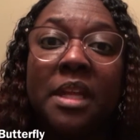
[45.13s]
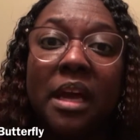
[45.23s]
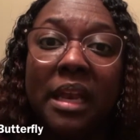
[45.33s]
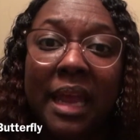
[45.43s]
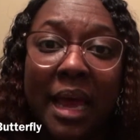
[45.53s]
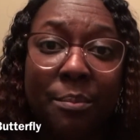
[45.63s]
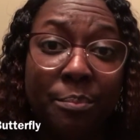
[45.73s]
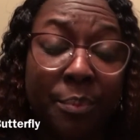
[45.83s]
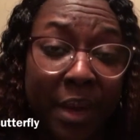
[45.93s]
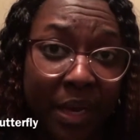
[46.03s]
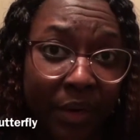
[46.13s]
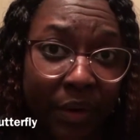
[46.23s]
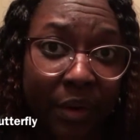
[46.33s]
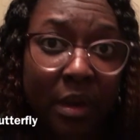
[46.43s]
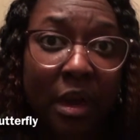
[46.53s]
a lot
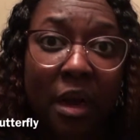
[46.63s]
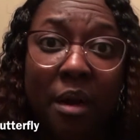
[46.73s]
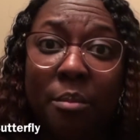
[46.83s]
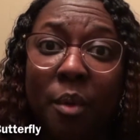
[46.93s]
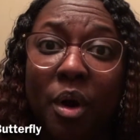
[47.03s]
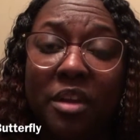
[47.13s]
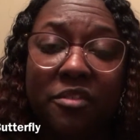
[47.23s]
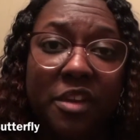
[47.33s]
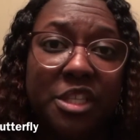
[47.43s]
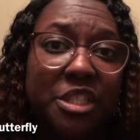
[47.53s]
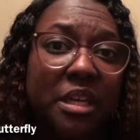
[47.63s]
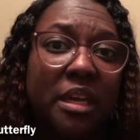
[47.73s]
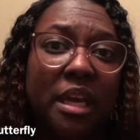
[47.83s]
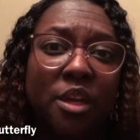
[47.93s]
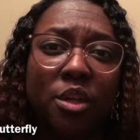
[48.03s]
better, more
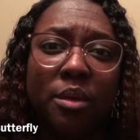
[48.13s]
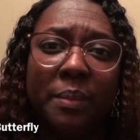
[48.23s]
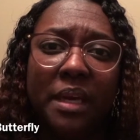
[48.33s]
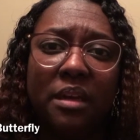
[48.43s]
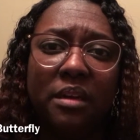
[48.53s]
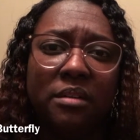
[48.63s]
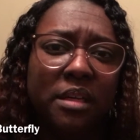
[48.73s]
efficient, and a little bit,